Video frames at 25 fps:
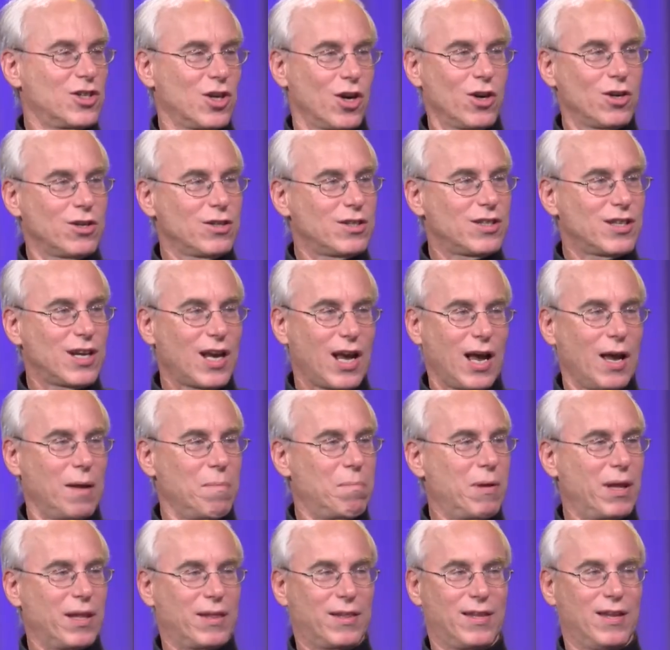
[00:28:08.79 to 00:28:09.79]
church. I
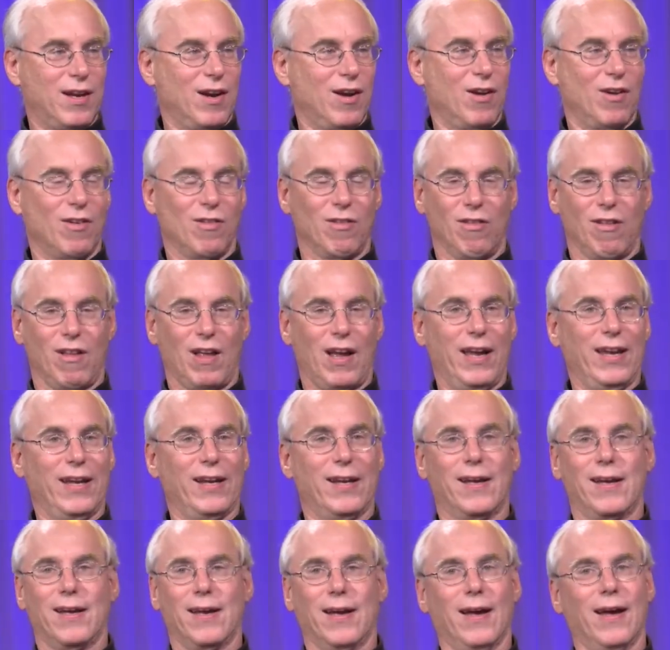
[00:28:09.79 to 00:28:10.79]
bet they're
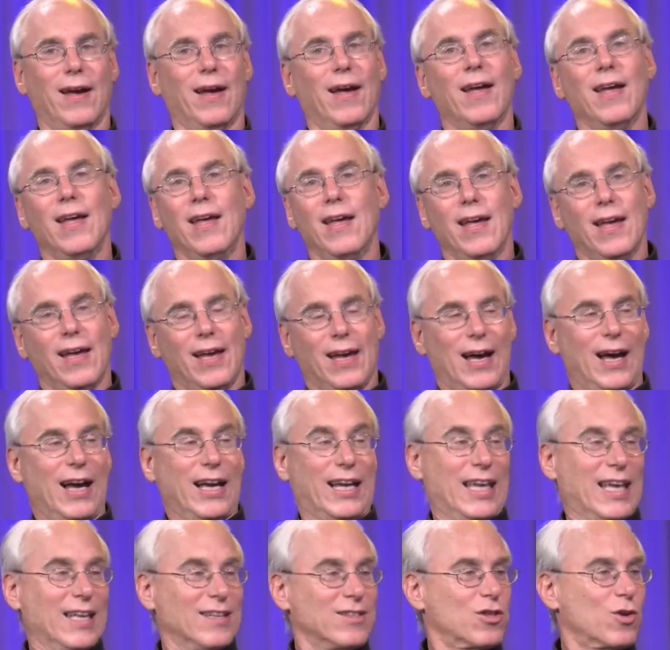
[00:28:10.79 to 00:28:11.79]
like uh,
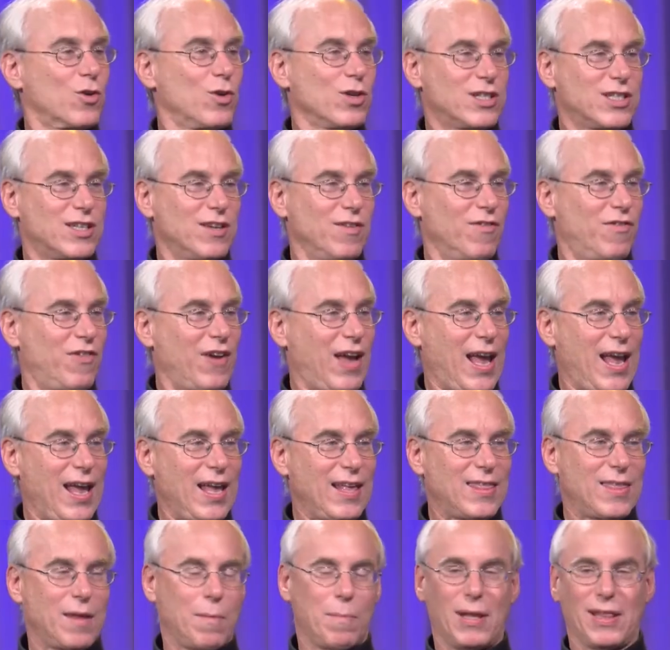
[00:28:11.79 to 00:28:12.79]
against Christian
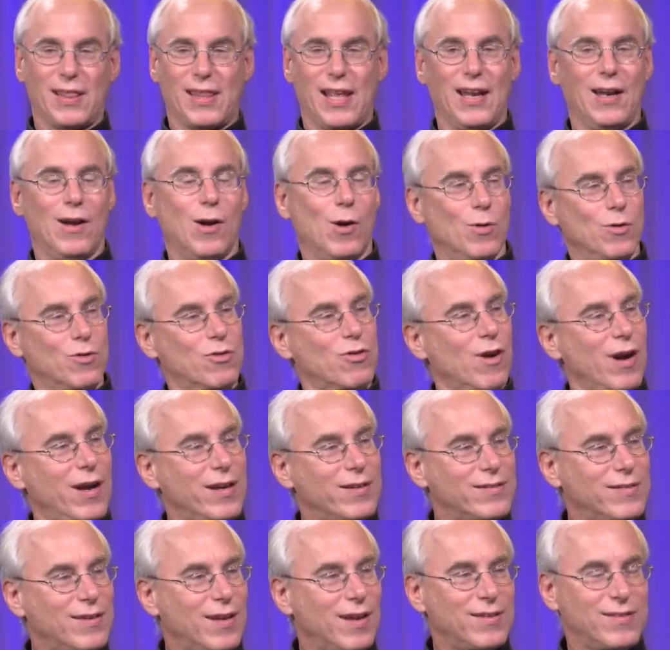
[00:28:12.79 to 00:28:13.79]
faith. I bet they don't
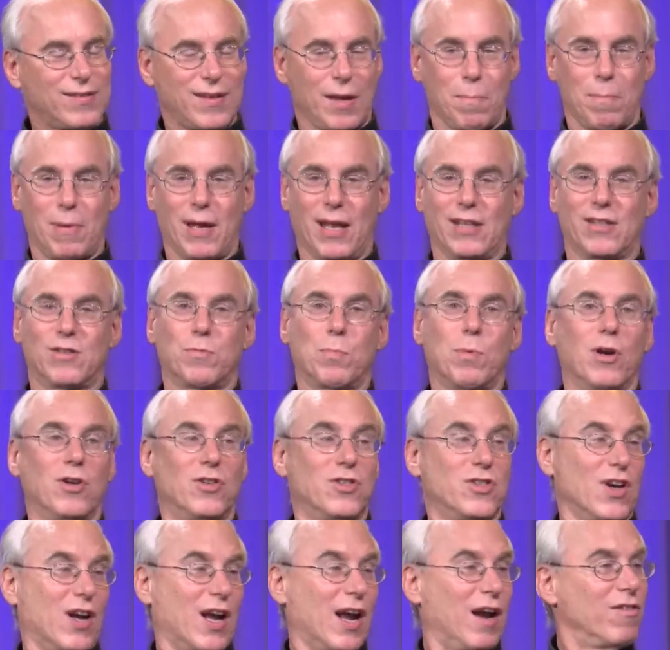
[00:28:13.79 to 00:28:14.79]
trust us. I bet
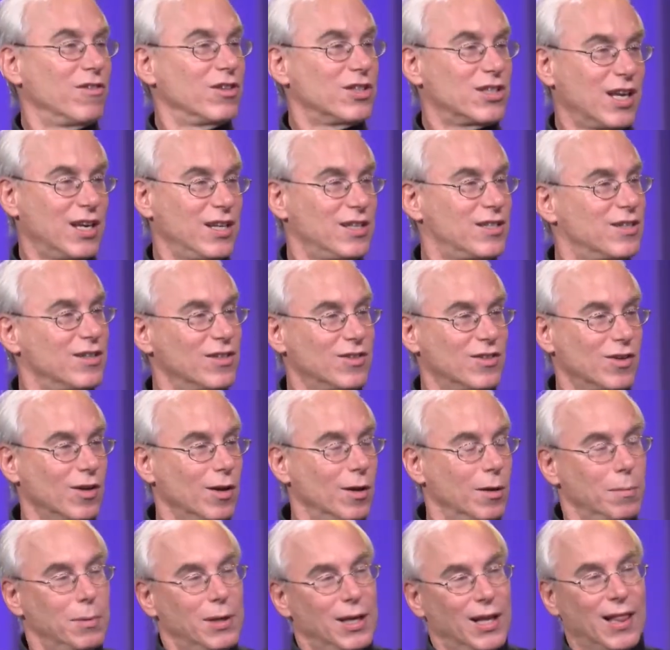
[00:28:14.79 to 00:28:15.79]
spiritual conversations are
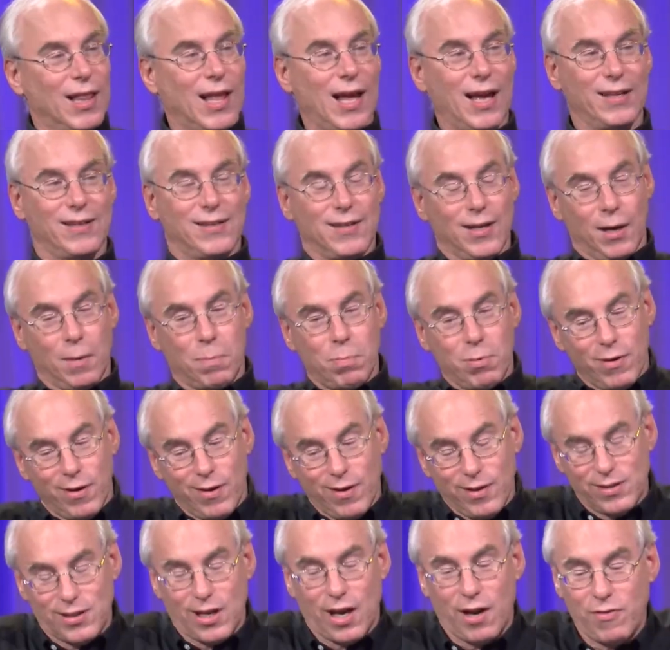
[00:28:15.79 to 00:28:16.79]
going to be a lot
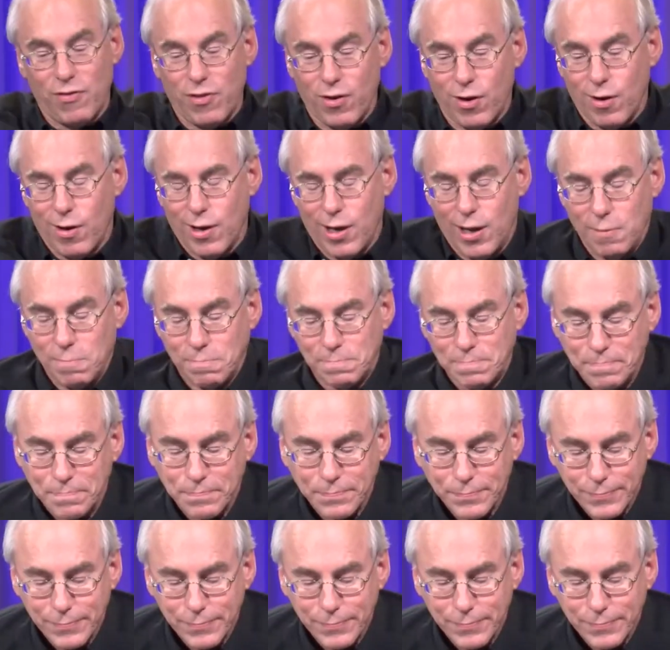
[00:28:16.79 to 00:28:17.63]
tougher. tougher and